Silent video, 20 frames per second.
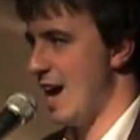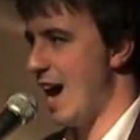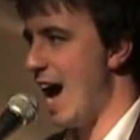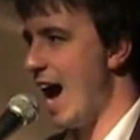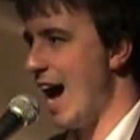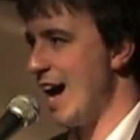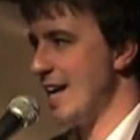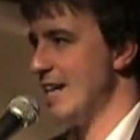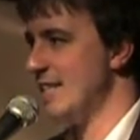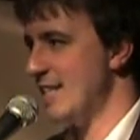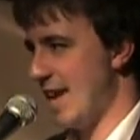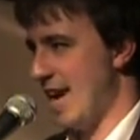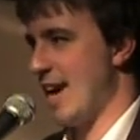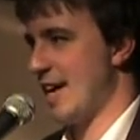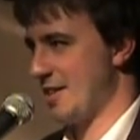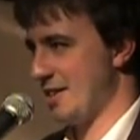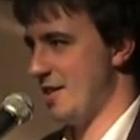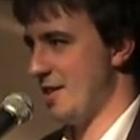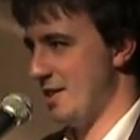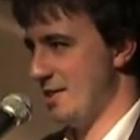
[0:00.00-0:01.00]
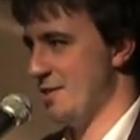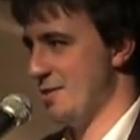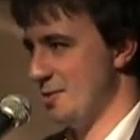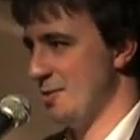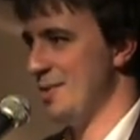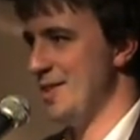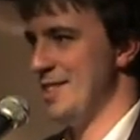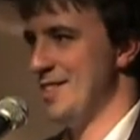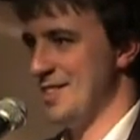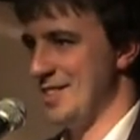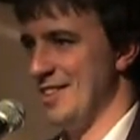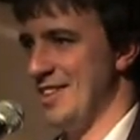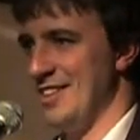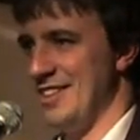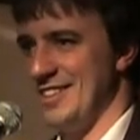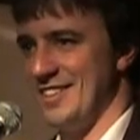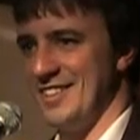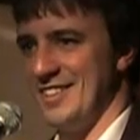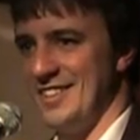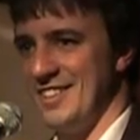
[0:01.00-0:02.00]
I attacked Arthur Weasley.
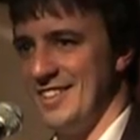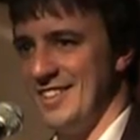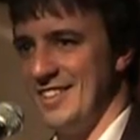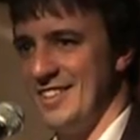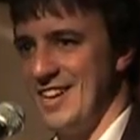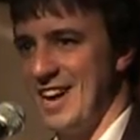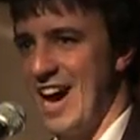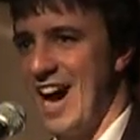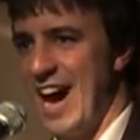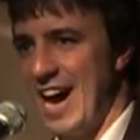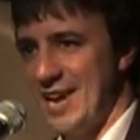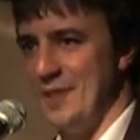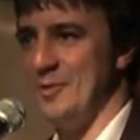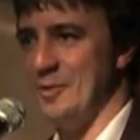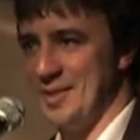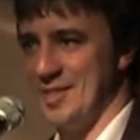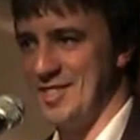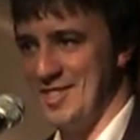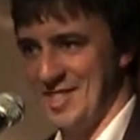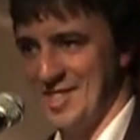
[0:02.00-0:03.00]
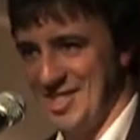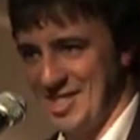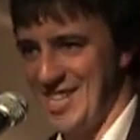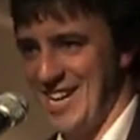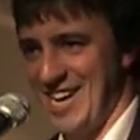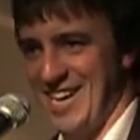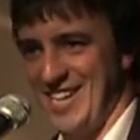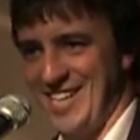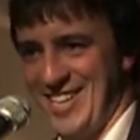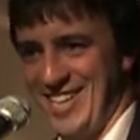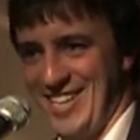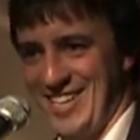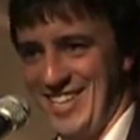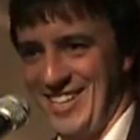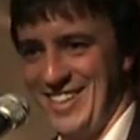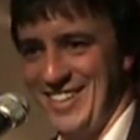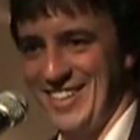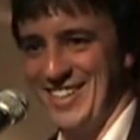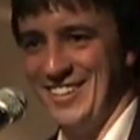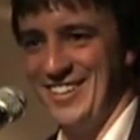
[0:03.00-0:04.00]
I was the
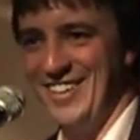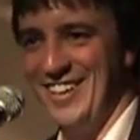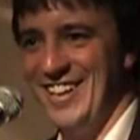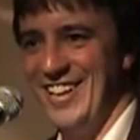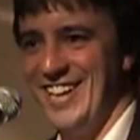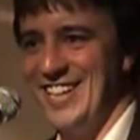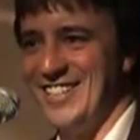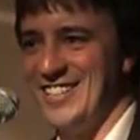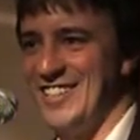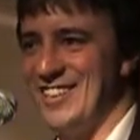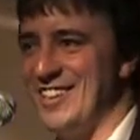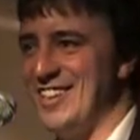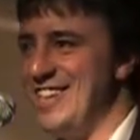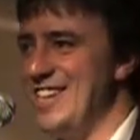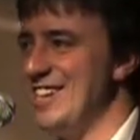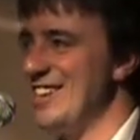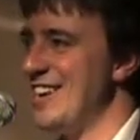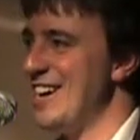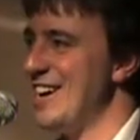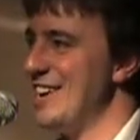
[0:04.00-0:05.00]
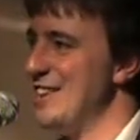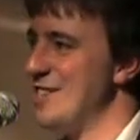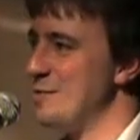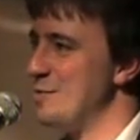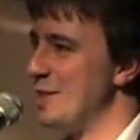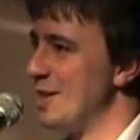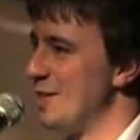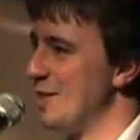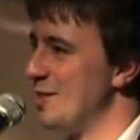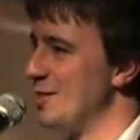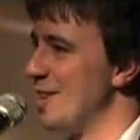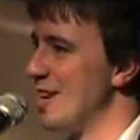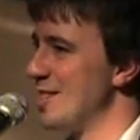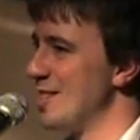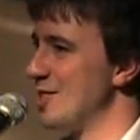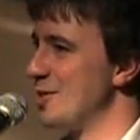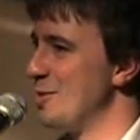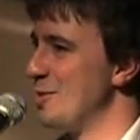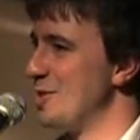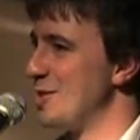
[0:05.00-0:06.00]
snake, And so here Harry's beginning to
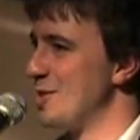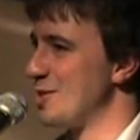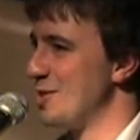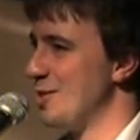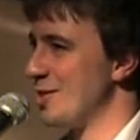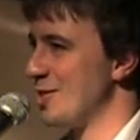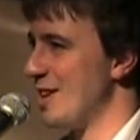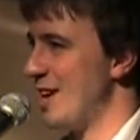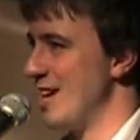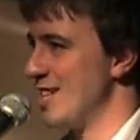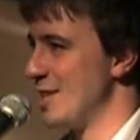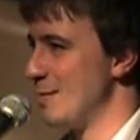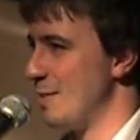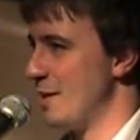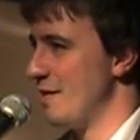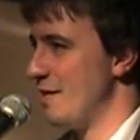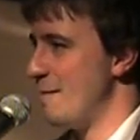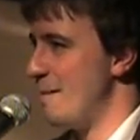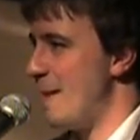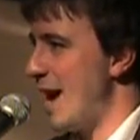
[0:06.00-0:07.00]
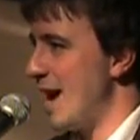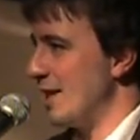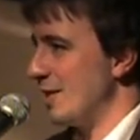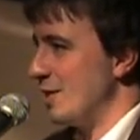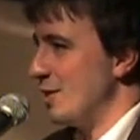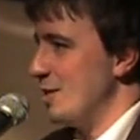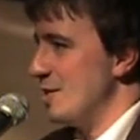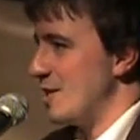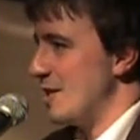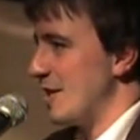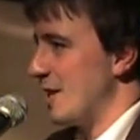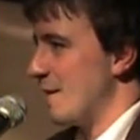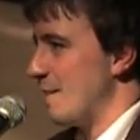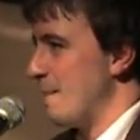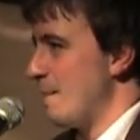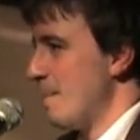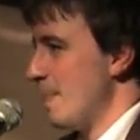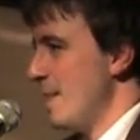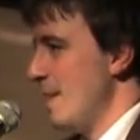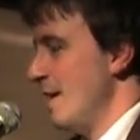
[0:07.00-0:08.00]
wrestle with this whole concept of, am I
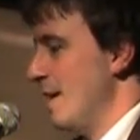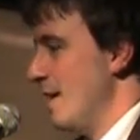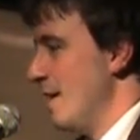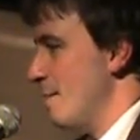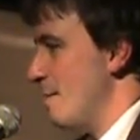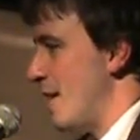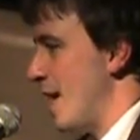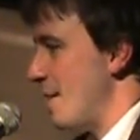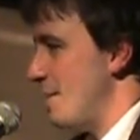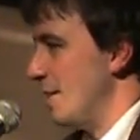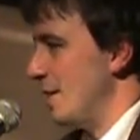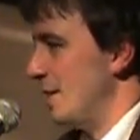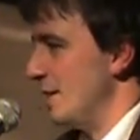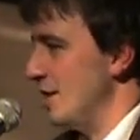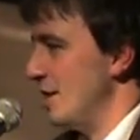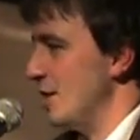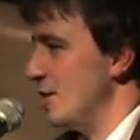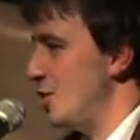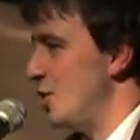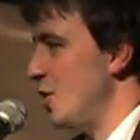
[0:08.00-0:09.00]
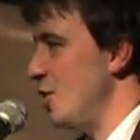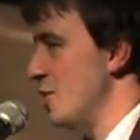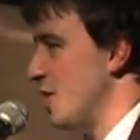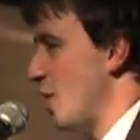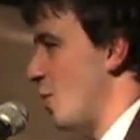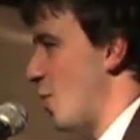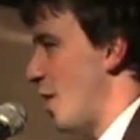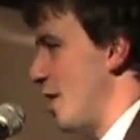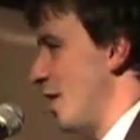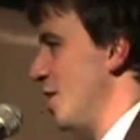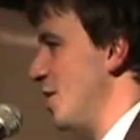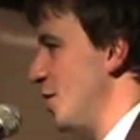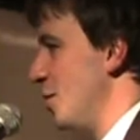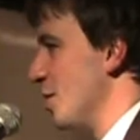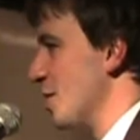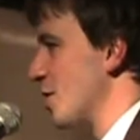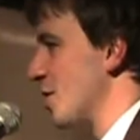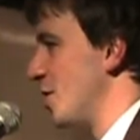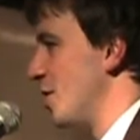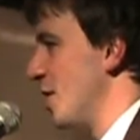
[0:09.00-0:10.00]
losing my ability to choose? I want to
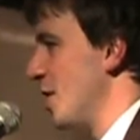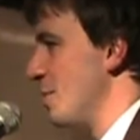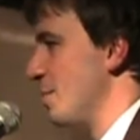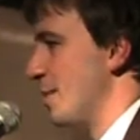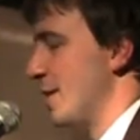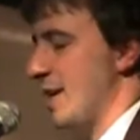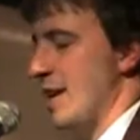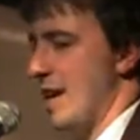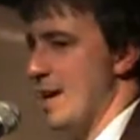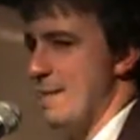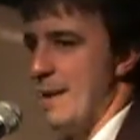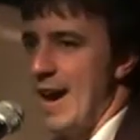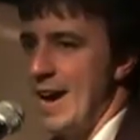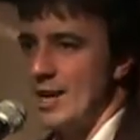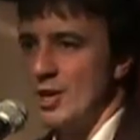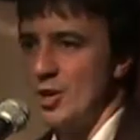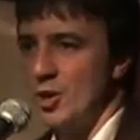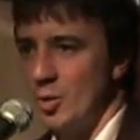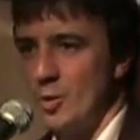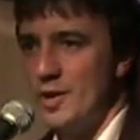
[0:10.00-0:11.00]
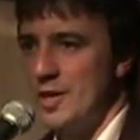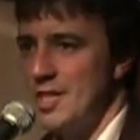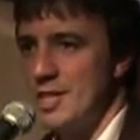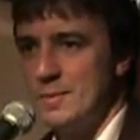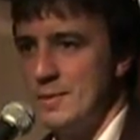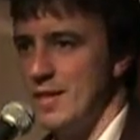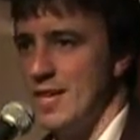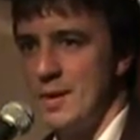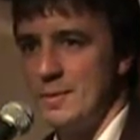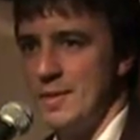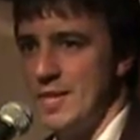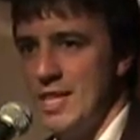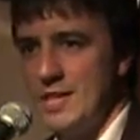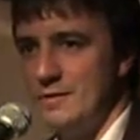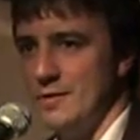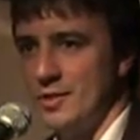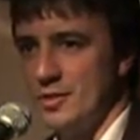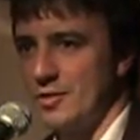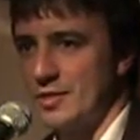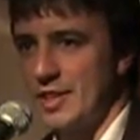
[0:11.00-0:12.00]
do is good, but am I going to become
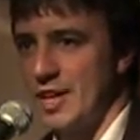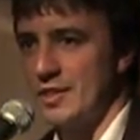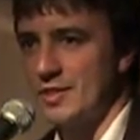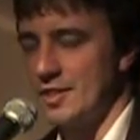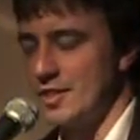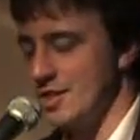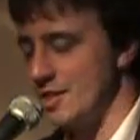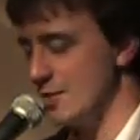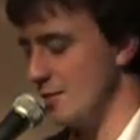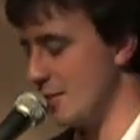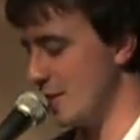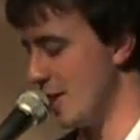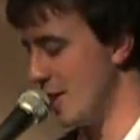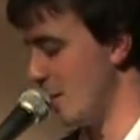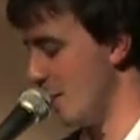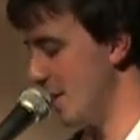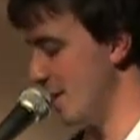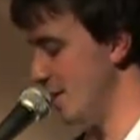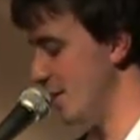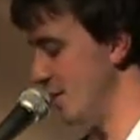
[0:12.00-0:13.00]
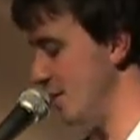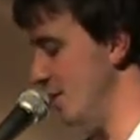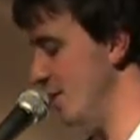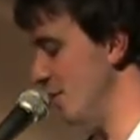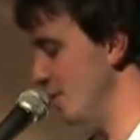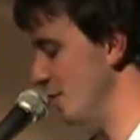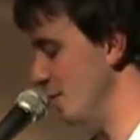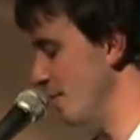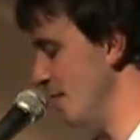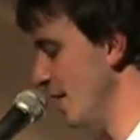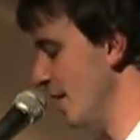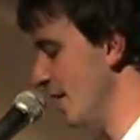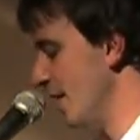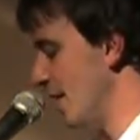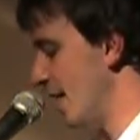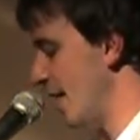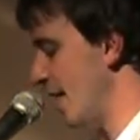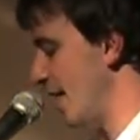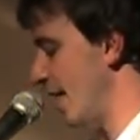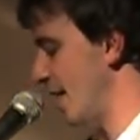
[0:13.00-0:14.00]
evil regardless of what I want to do?
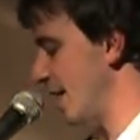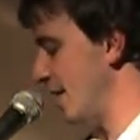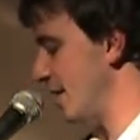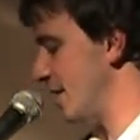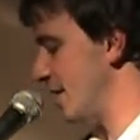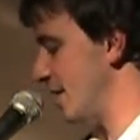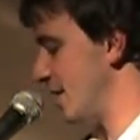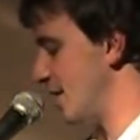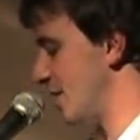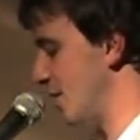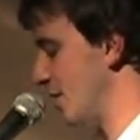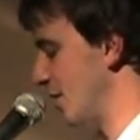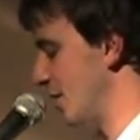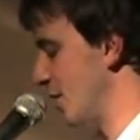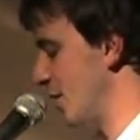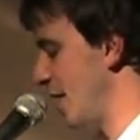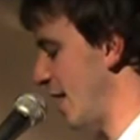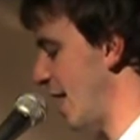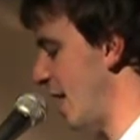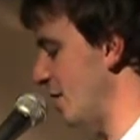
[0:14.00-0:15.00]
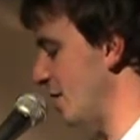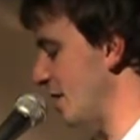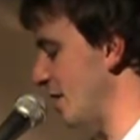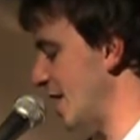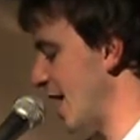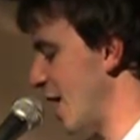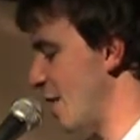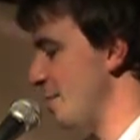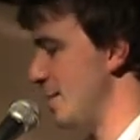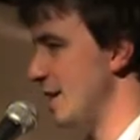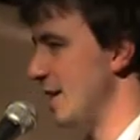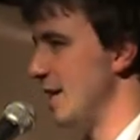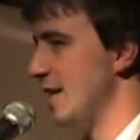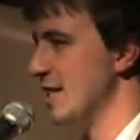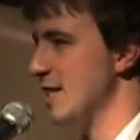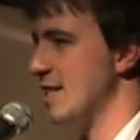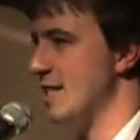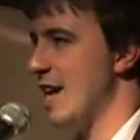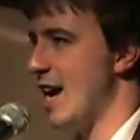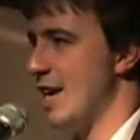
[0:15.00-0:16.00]
And so Harry now
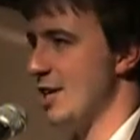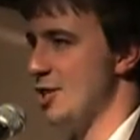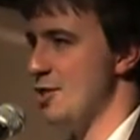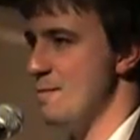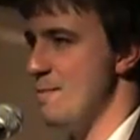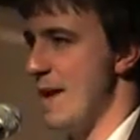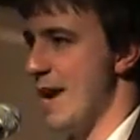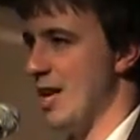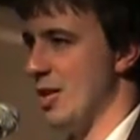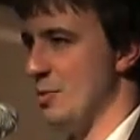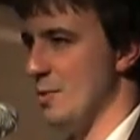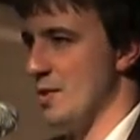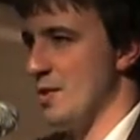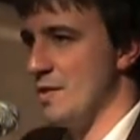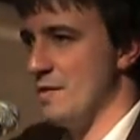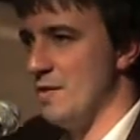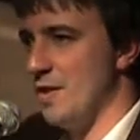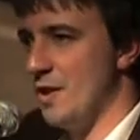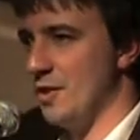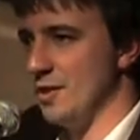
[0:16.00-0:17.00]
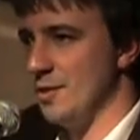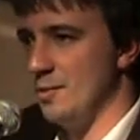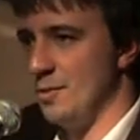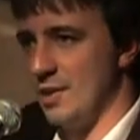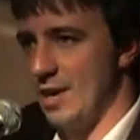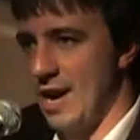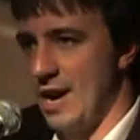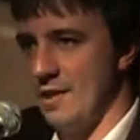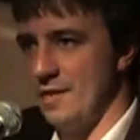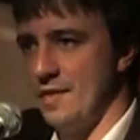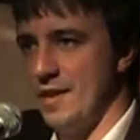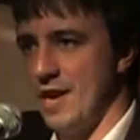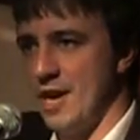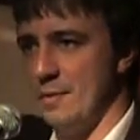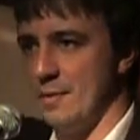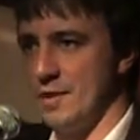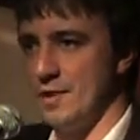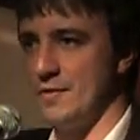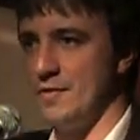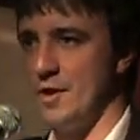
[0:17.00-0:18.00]
begins not to battle with the Voldemort out
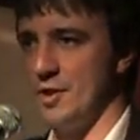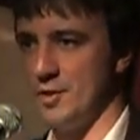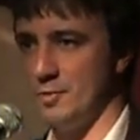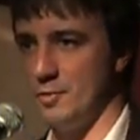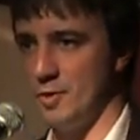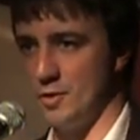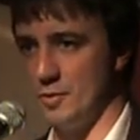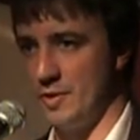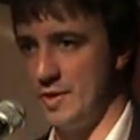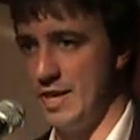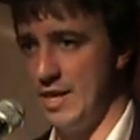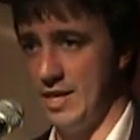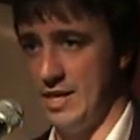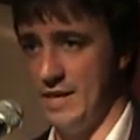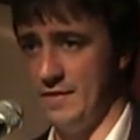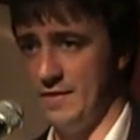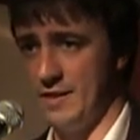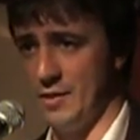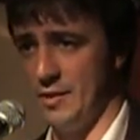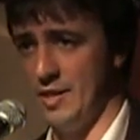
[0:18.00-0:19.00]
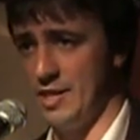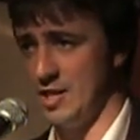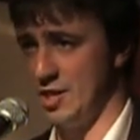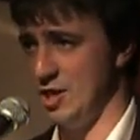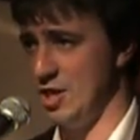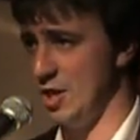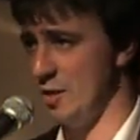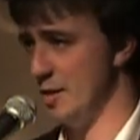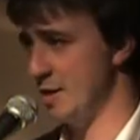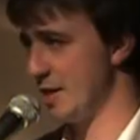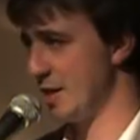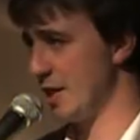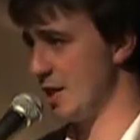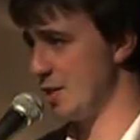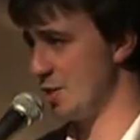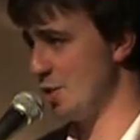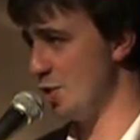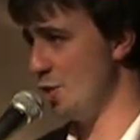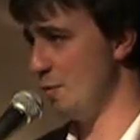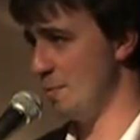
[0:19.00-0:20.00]
there, but the Voldemort within, even though he doesn't know he's got
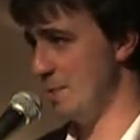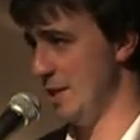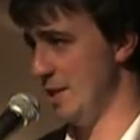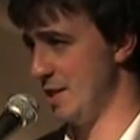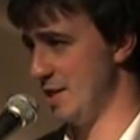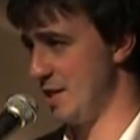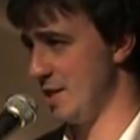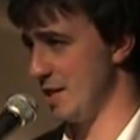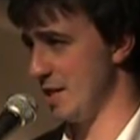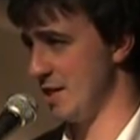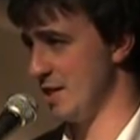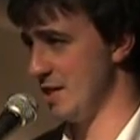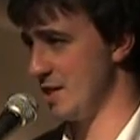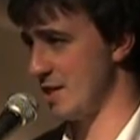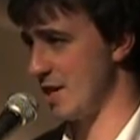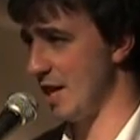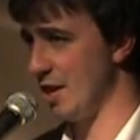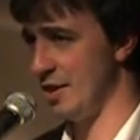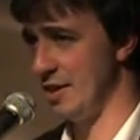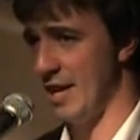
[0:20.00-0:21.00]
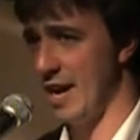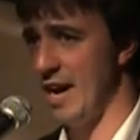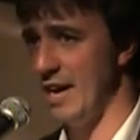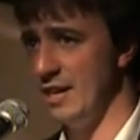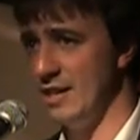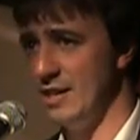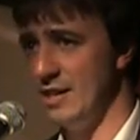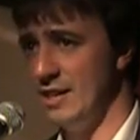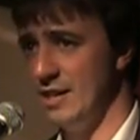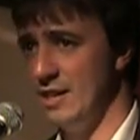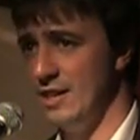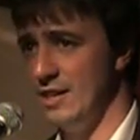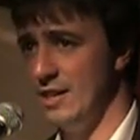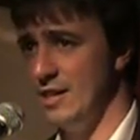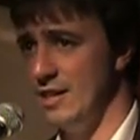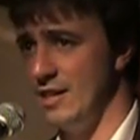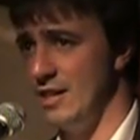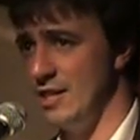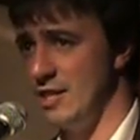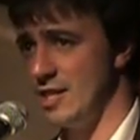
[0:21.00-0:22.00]
a soul piece stuck in the scar yet.
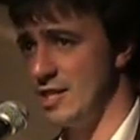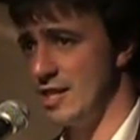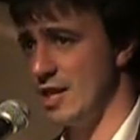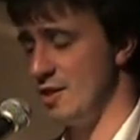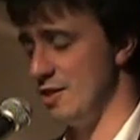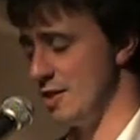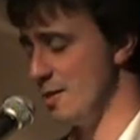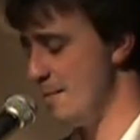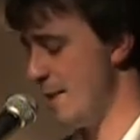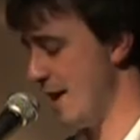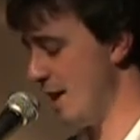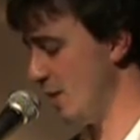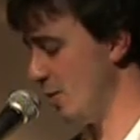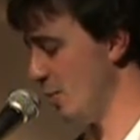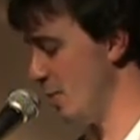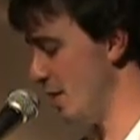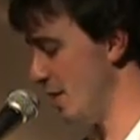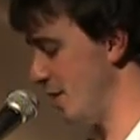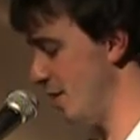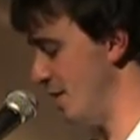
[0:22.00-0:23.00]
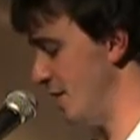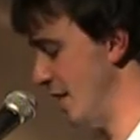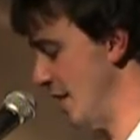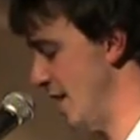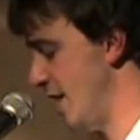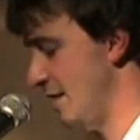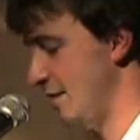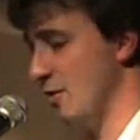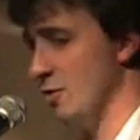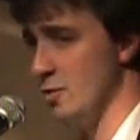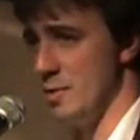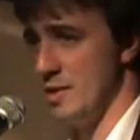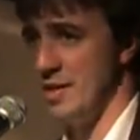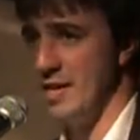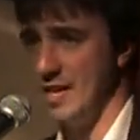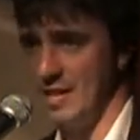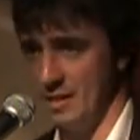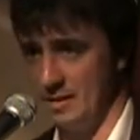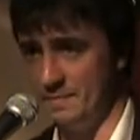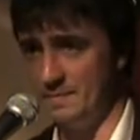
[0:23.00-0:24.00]
He's starting to battle with the evil
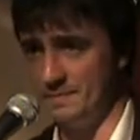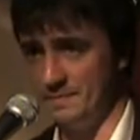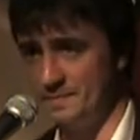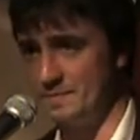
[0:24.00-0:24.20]
within.